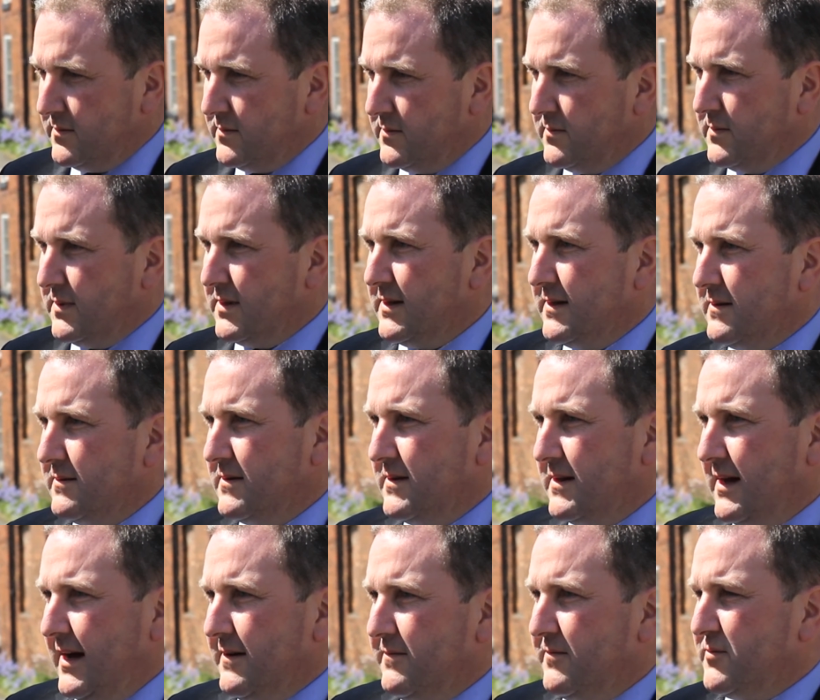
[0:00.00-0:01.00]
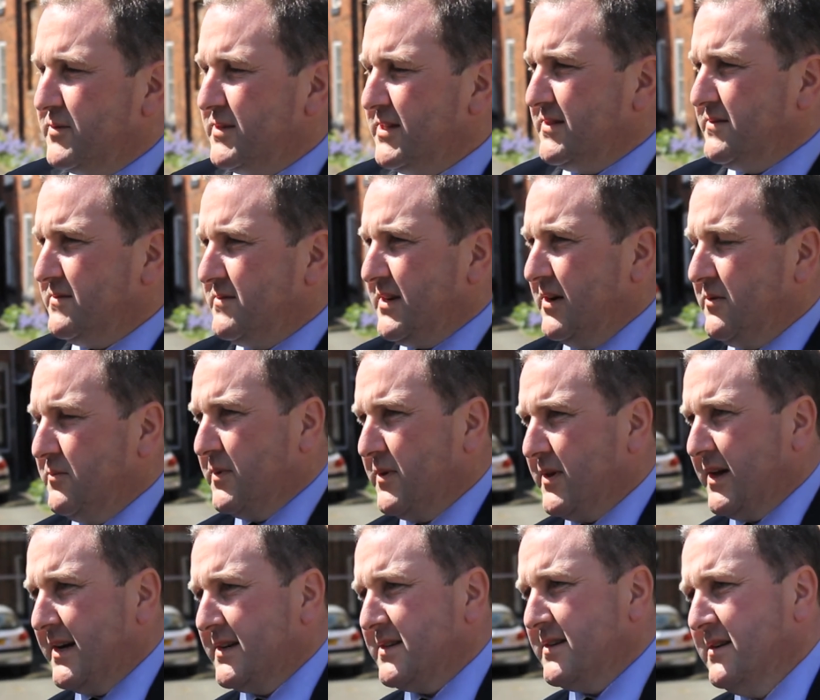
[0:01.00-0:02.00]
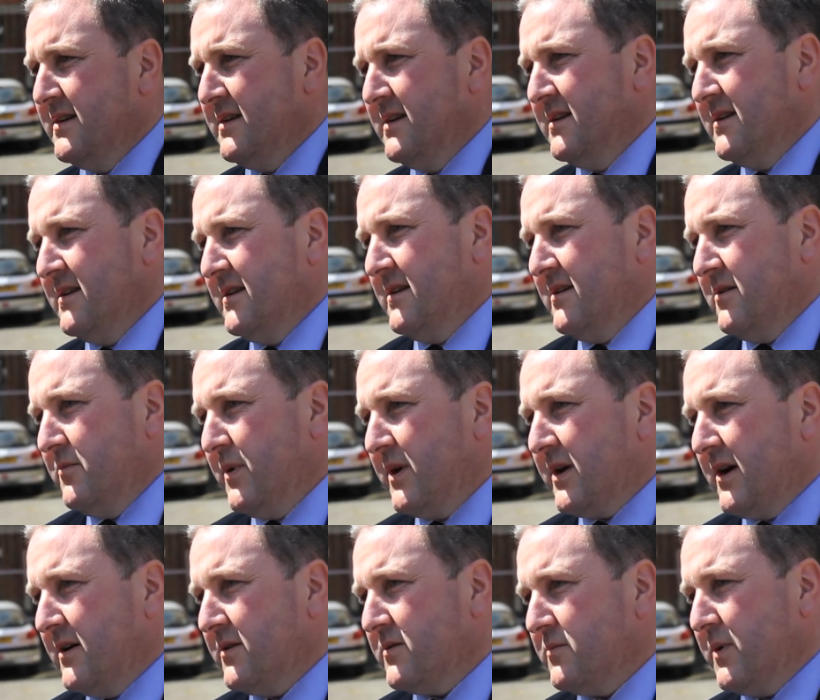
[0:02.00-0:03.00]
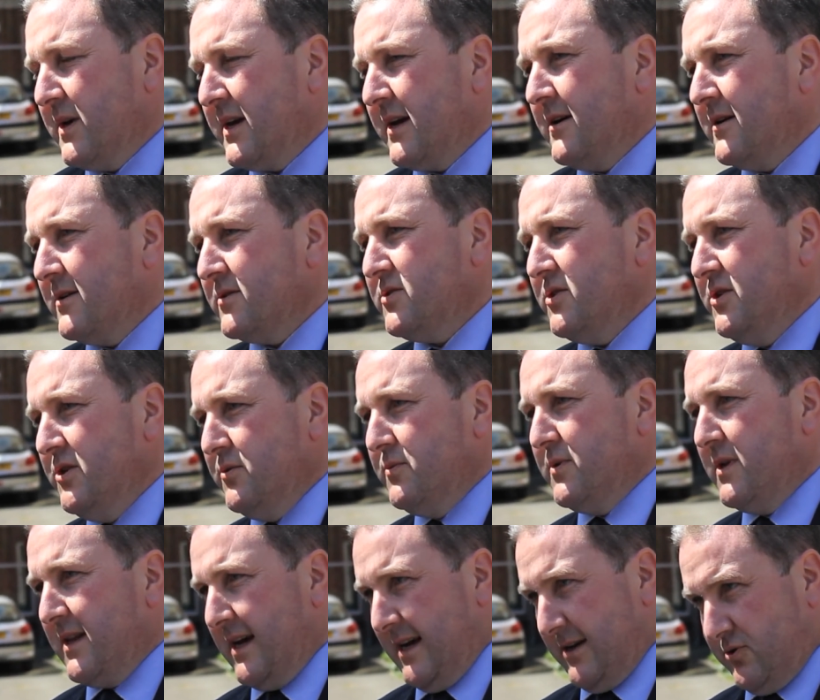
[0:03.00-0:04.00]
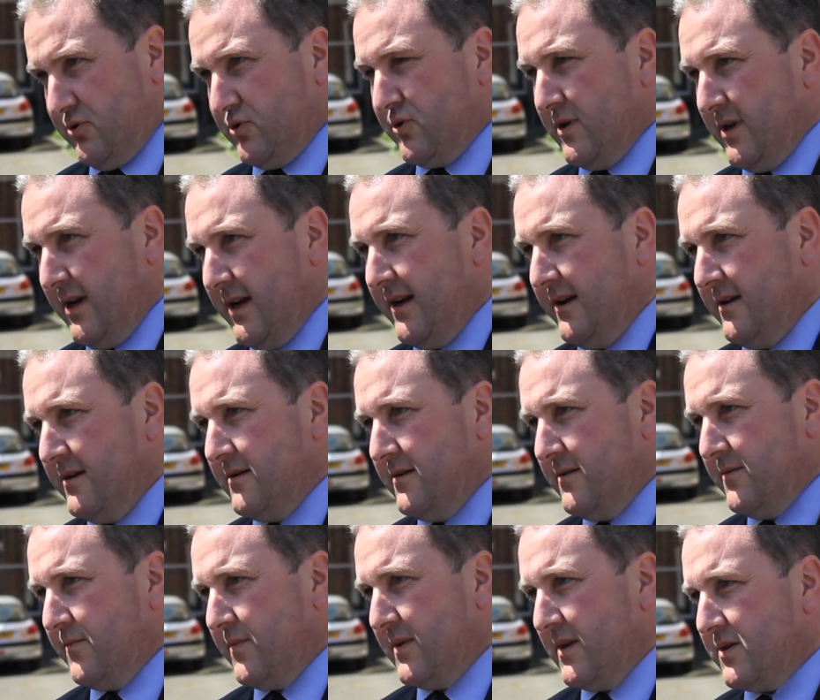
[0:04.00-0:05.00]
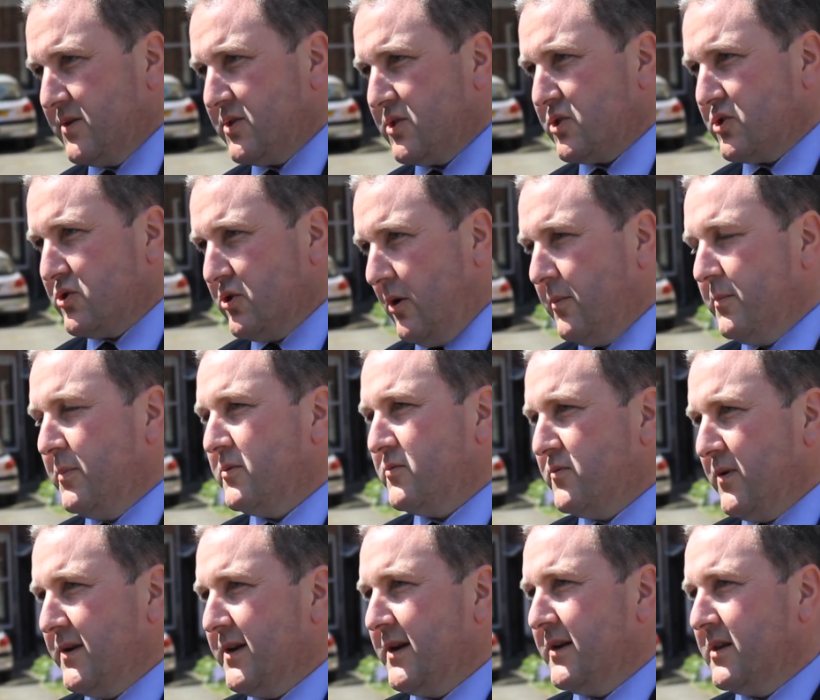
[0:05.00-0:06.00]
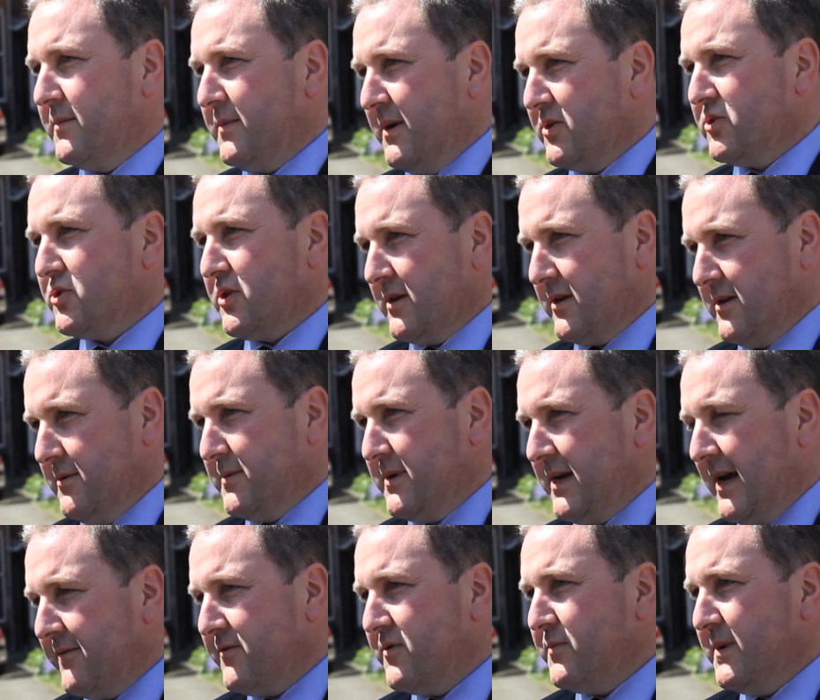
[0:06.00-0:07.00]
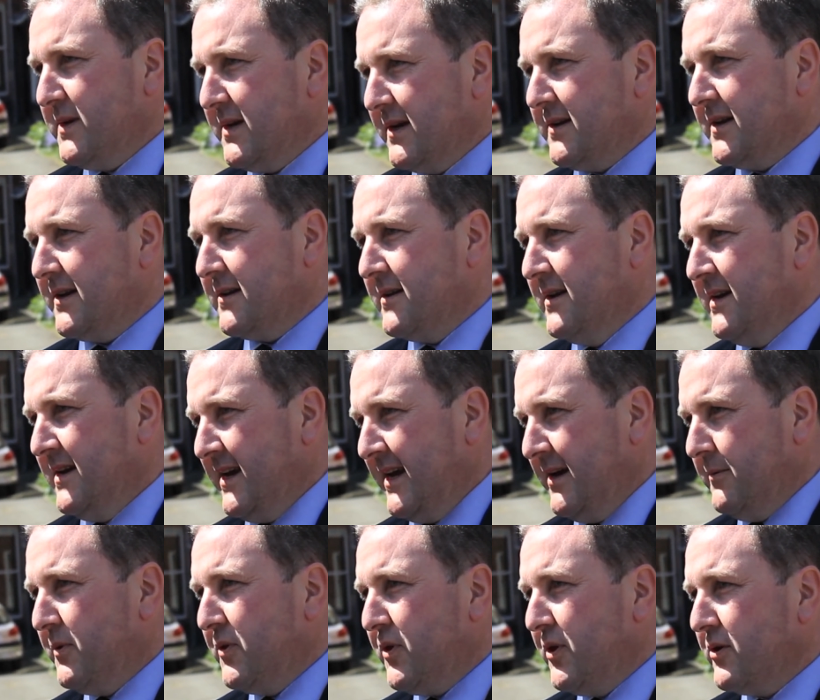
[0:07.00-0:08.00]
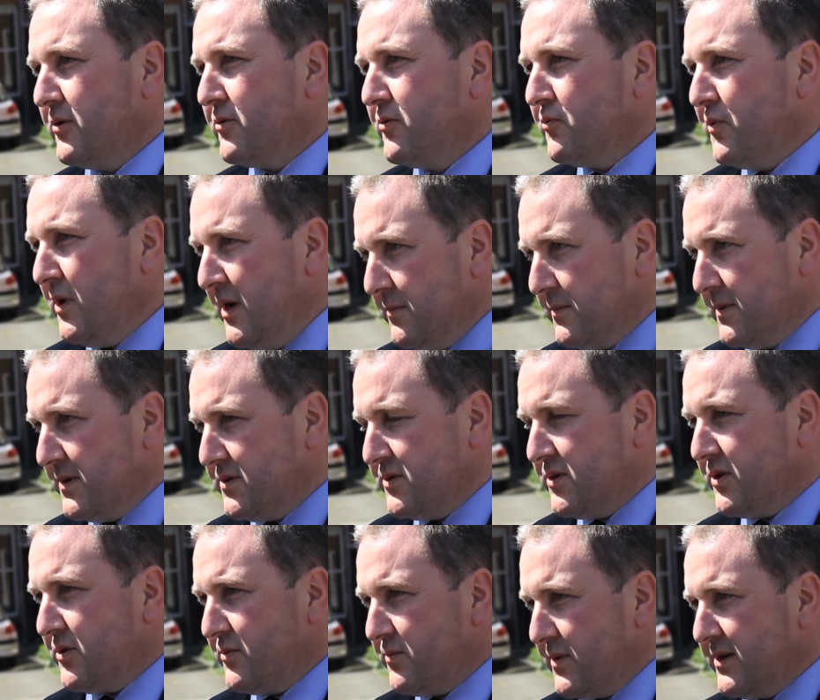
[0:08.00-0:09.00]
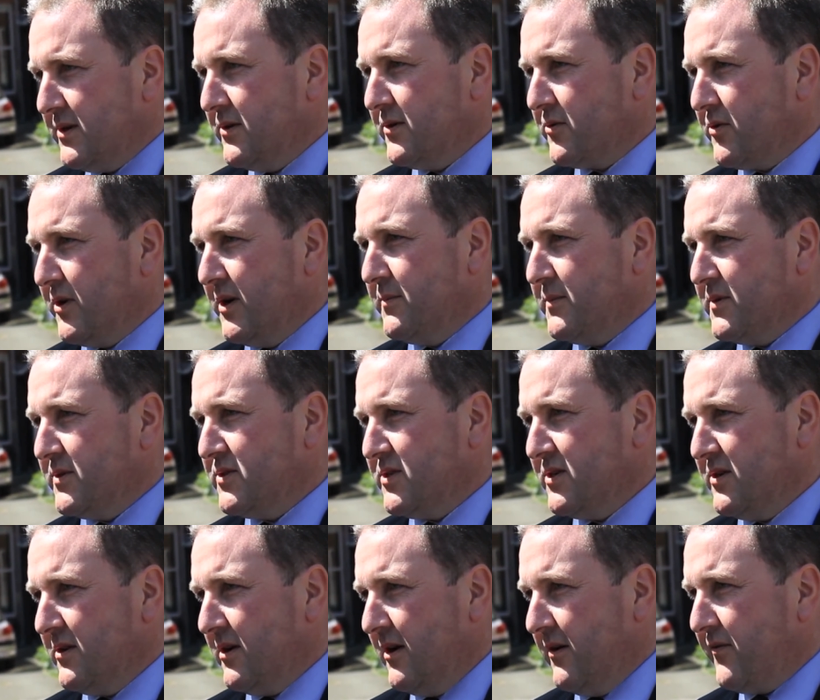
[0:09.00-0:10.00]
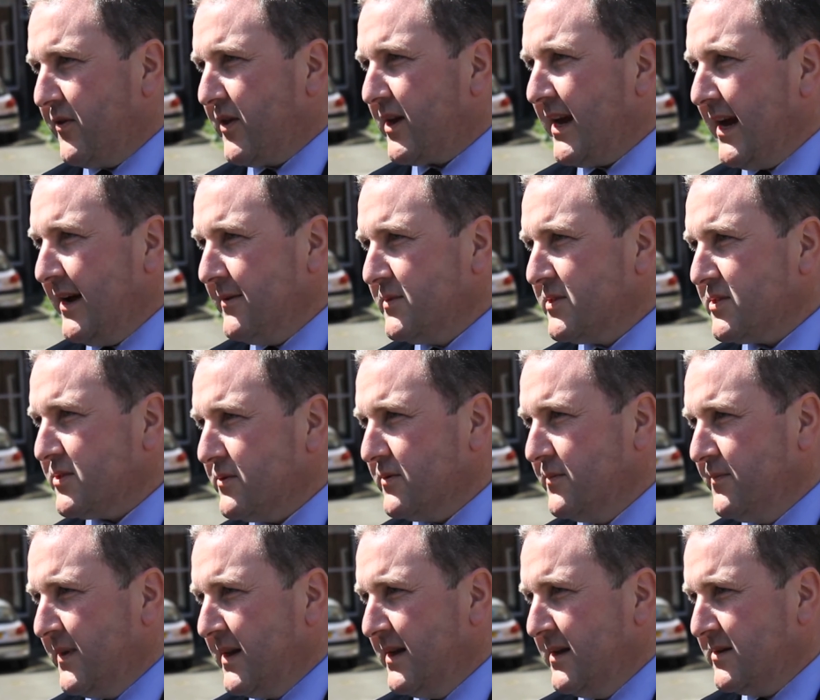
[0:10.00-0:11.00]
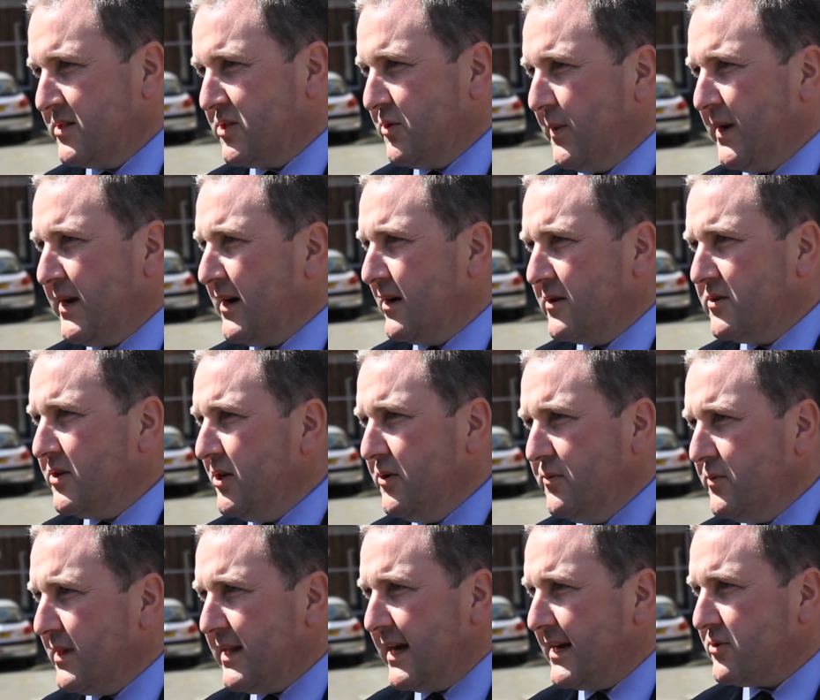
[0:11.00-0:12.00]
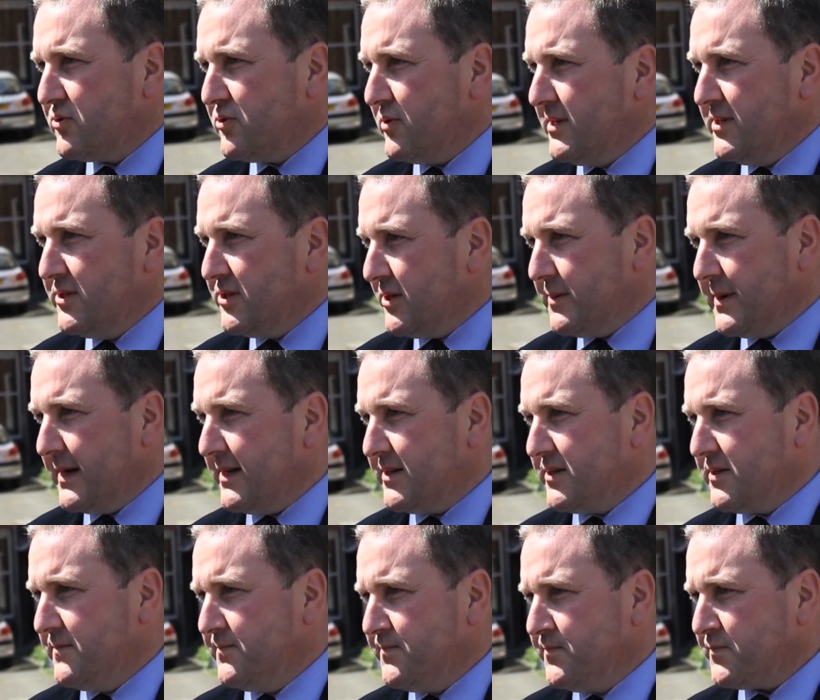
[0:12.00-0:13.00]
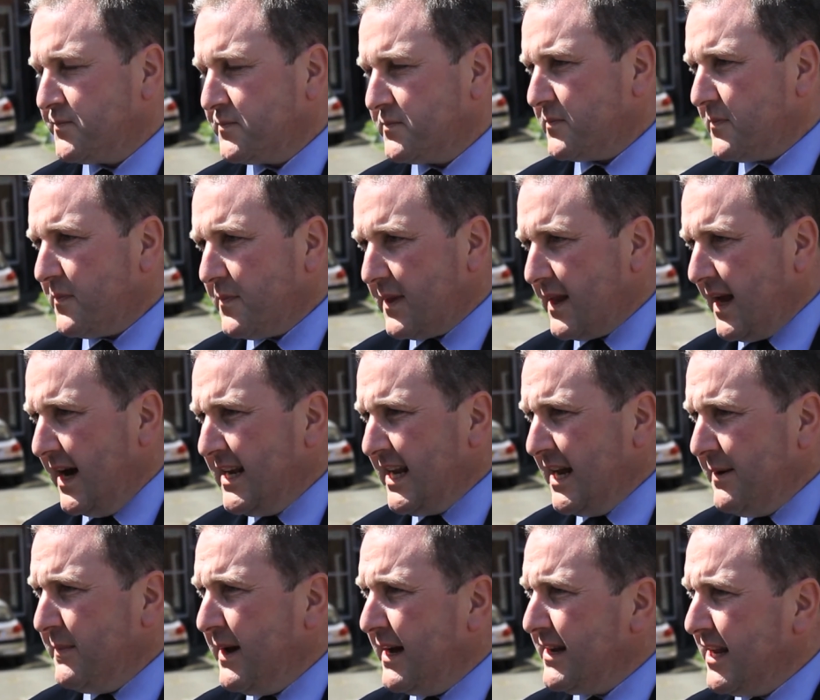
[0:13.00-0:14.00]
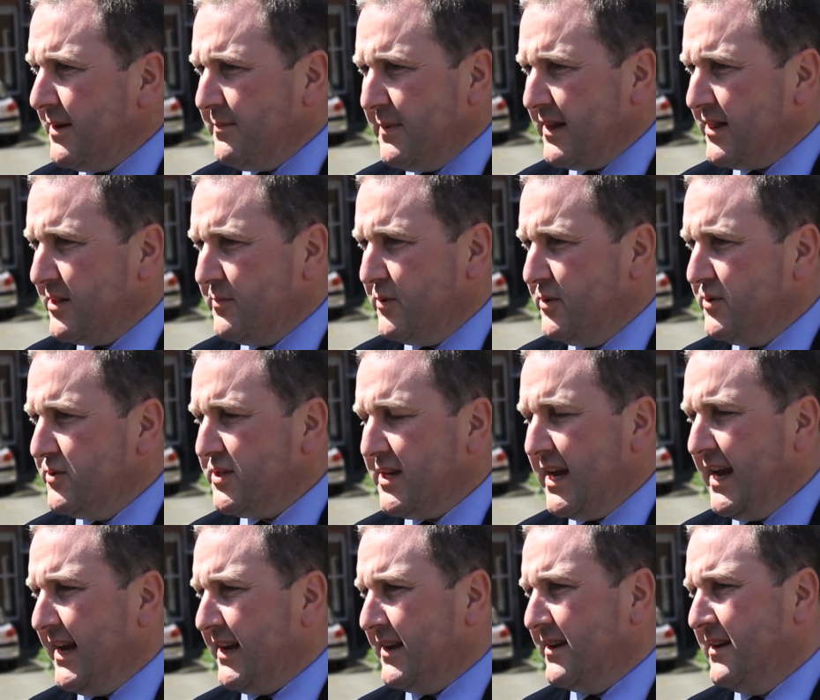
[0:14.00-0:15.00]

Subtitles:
Well, I've already dealt with that. We can't unilaterally stop running the bus shuttle. It would have to be done with the written agreement of the council. So we can't unilaterally do it. And I make the point again.